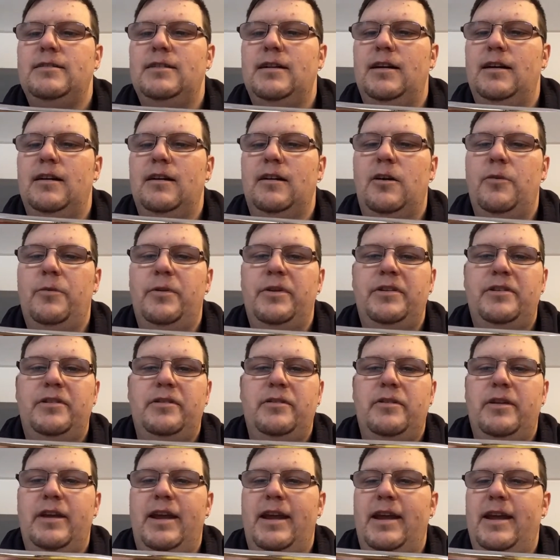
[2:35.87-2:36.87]
uh, go
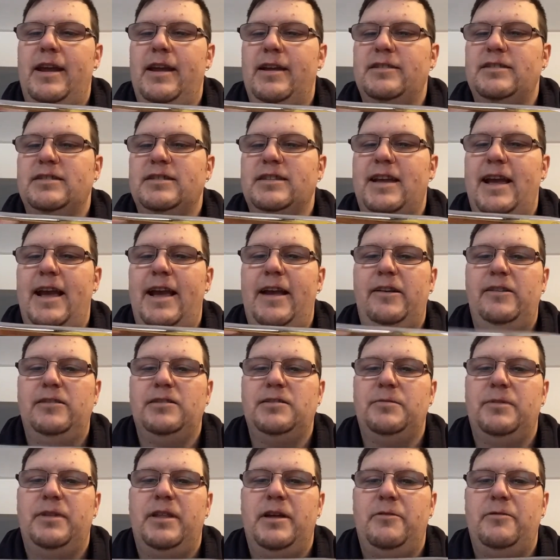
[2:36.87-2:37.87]
into the
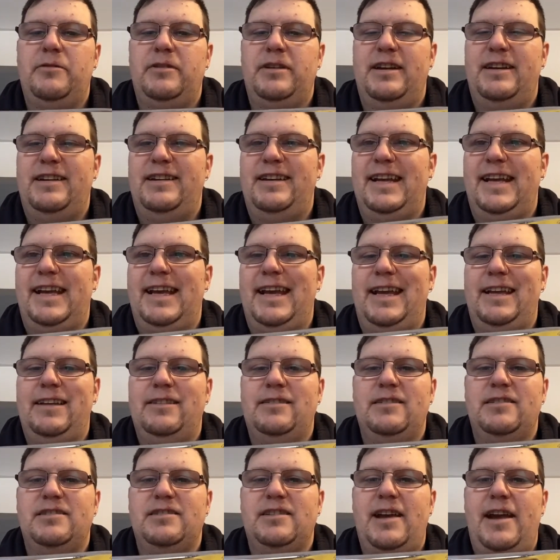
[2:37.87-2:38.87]
scales without
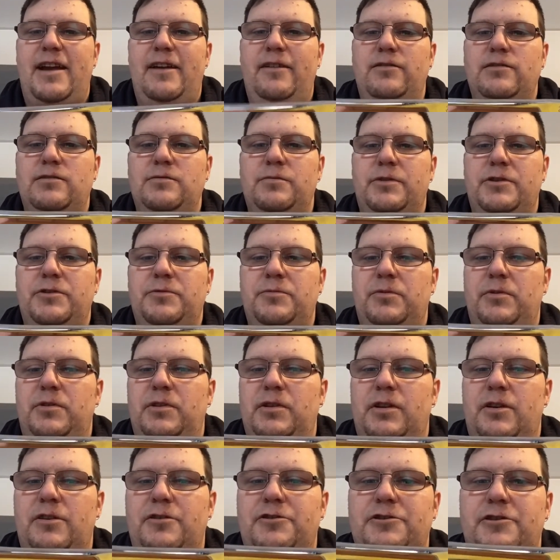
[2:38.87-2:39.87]
nicking the scales, which will
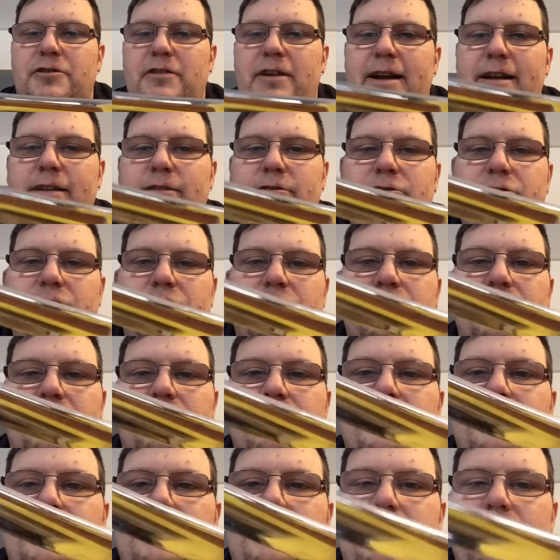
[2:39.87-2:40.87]
hurt your edge.
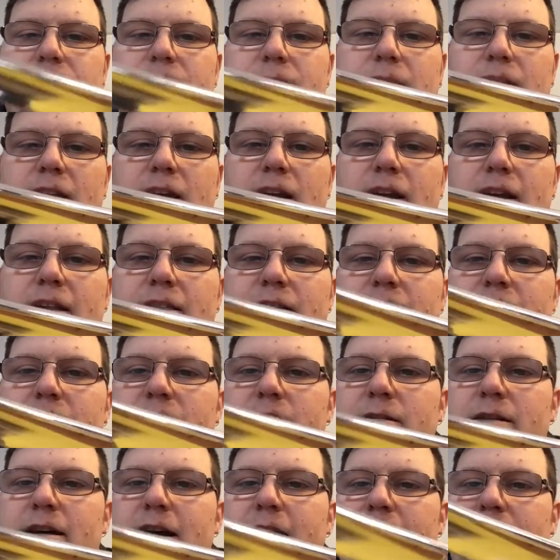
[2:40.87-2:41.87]
And then
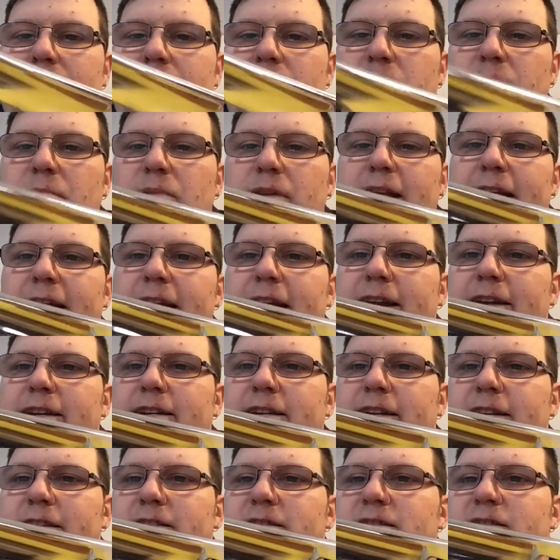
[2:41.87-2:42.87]
you have the
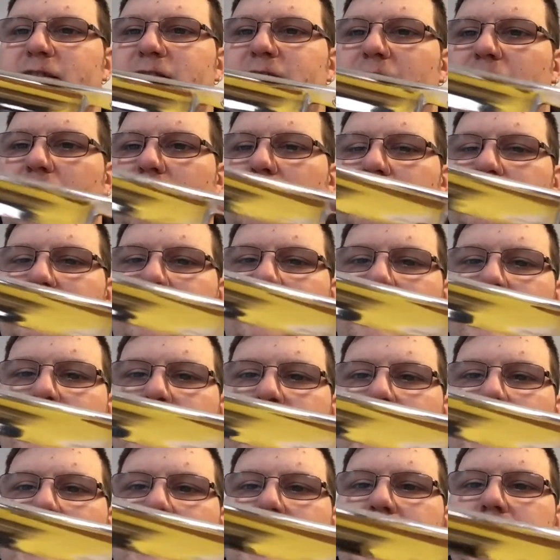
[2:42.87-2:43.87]
blade itself.
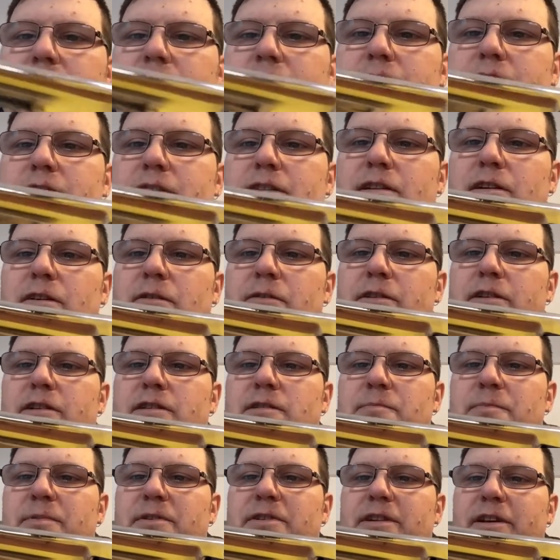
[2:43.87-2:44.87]
So
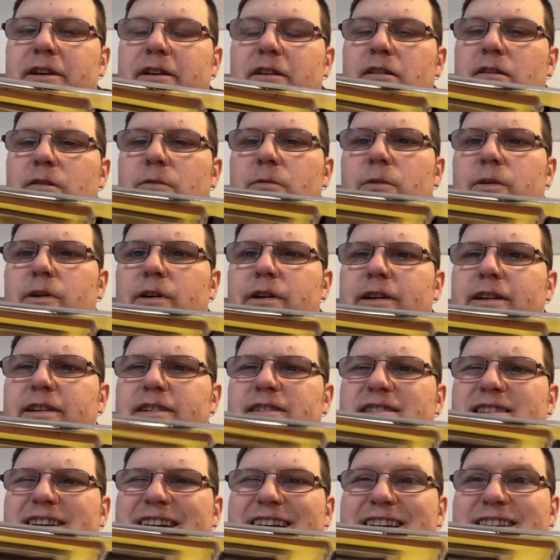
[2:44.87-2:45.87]
this particular one
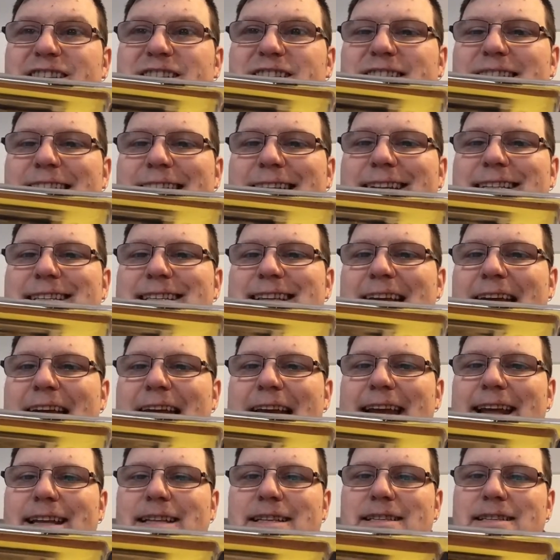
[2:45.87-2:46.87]
is a 6
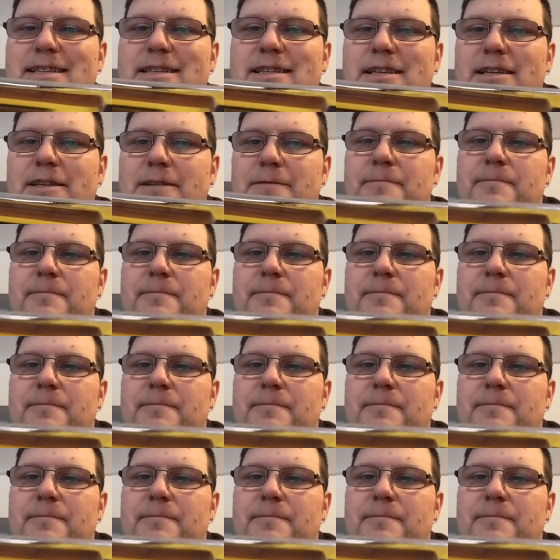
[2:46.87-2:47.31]
eighths